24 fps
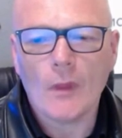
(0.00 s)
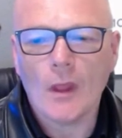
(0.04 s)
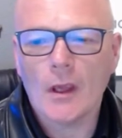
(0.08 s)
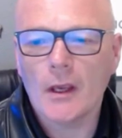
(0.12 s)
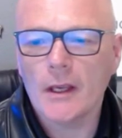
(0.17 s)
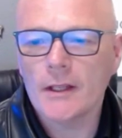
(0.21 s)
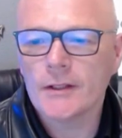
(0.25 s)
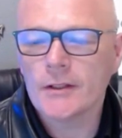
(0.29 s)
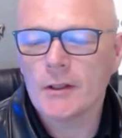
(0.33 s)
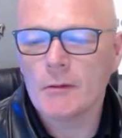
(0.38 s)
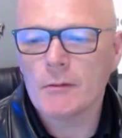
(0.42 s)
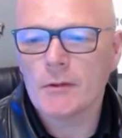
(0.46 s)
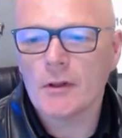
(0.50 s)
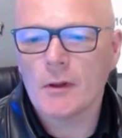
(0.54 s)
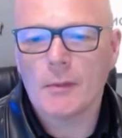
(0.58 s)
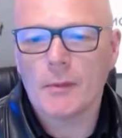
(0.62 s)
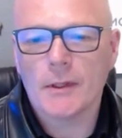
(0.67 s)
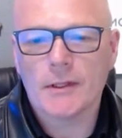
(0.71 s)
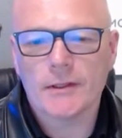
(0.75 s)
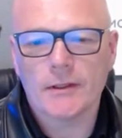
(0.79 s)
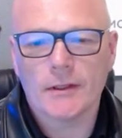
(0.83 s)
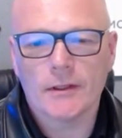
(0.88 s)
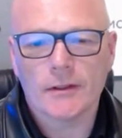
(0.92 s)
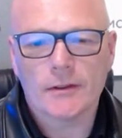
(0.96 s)
In terms of the
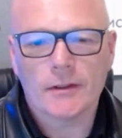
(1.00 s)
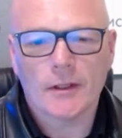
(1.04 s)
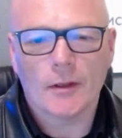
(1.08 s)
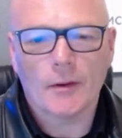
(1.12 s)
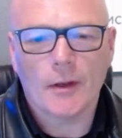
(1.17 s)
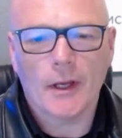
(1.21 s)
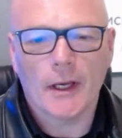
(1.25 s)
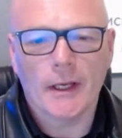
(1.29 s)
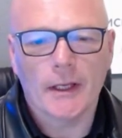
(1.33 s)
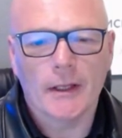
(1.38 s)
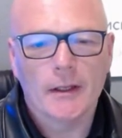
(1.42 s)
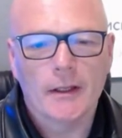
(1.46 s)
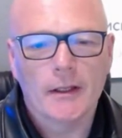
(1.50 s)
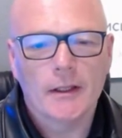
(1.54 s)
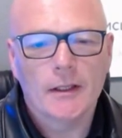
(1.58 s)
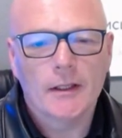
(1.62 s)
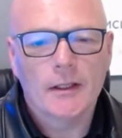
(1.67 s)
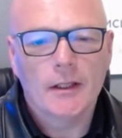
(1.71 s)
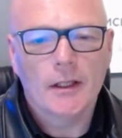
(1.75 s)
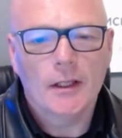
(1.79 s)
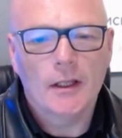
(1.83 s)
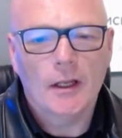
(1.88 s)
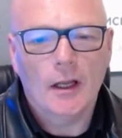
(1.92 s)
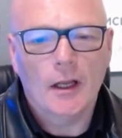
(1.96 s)
business, okay,
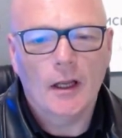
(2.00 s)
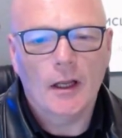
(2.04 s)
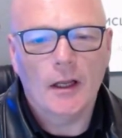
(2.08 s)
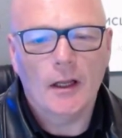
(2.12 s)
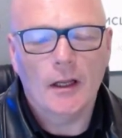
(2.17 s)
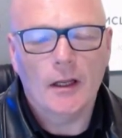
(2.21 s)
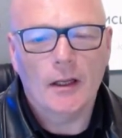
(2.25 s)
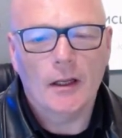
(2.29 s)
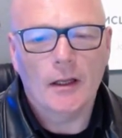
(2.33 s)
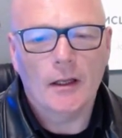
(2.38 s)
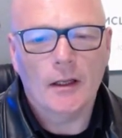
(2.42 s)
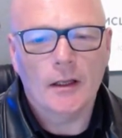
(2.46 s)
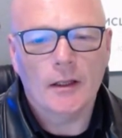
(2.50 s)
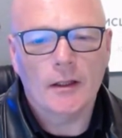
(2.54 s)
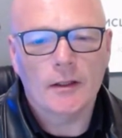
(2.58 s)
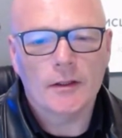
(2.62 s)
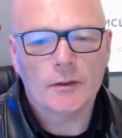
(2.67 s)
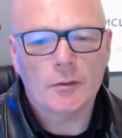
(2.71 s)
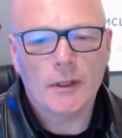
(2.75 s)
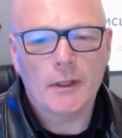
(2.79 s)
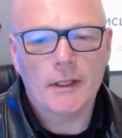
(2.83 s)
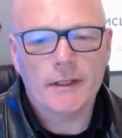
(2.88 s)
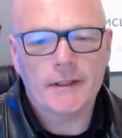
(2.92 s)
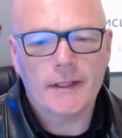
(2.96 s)

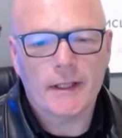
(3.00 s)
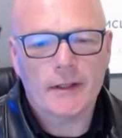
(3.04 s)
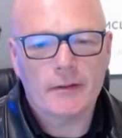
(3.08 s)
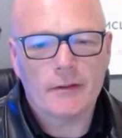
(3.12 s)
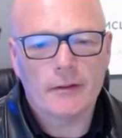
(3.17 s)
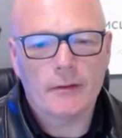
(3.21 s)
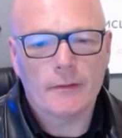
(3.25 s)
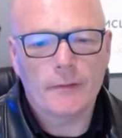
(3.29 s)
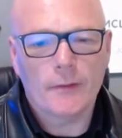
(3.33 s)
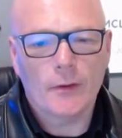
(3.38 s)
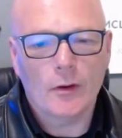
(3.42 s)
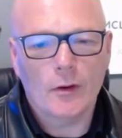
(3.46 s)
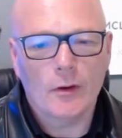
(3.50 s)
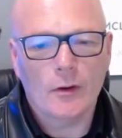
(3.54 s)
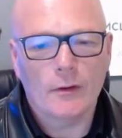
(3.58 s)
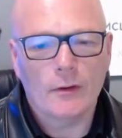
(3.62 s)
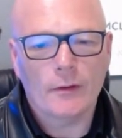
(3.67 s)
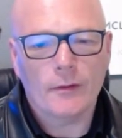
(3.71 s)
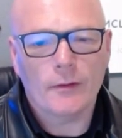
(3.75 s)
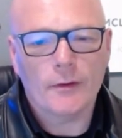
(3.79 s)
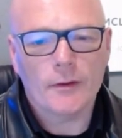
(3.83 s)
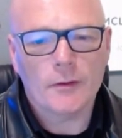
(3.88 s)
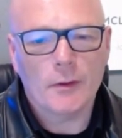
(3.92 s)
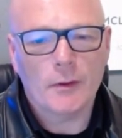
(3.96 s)
26th of the
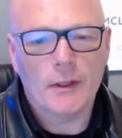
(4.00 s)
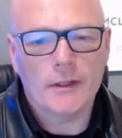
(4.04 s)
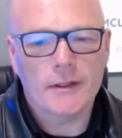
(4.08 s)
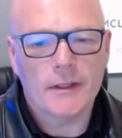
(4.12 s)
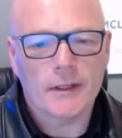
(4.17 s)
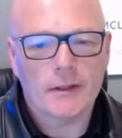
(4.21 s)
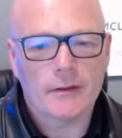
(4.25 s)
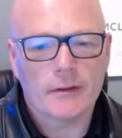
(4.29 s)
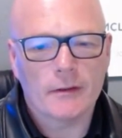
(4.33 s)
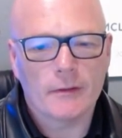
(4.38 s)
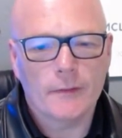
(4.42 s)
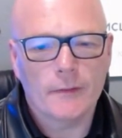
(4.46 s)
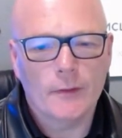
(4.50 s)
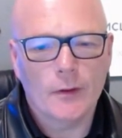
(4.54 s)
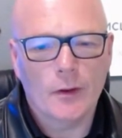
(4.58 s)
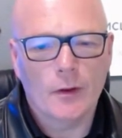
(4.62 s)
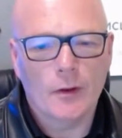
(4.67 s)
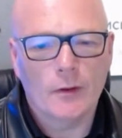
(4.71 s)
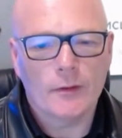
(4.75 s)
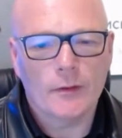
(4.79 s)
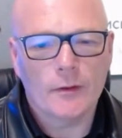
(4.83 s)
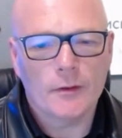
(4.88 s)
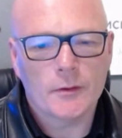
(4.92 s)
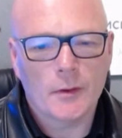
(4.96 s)
4th, 26th of the
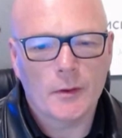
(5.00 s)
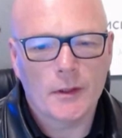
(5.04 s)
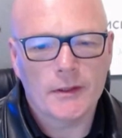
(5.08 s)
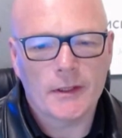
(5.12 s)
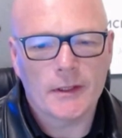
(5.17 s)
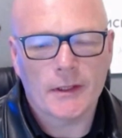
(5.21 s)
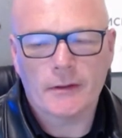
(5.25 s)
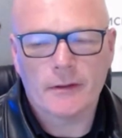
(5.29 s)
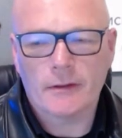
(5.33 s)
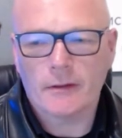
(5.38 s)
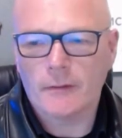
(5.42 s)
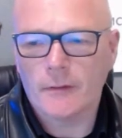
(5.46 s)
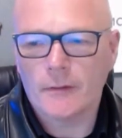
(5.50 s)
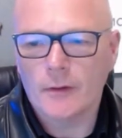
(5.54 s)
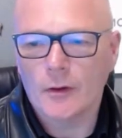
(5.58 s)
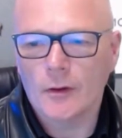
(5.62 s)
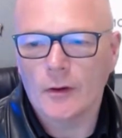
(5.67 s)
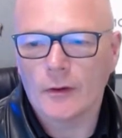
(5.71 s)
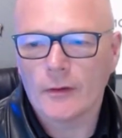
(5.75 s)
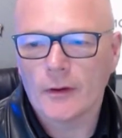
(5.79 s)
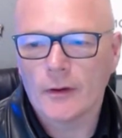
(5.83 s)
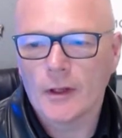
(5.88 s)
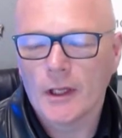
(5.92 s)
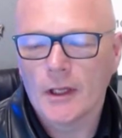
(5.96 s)
4th, 26th of the
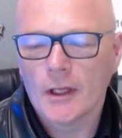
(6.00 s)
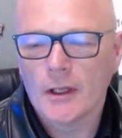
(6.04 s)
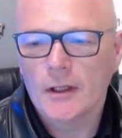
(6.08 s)
4th.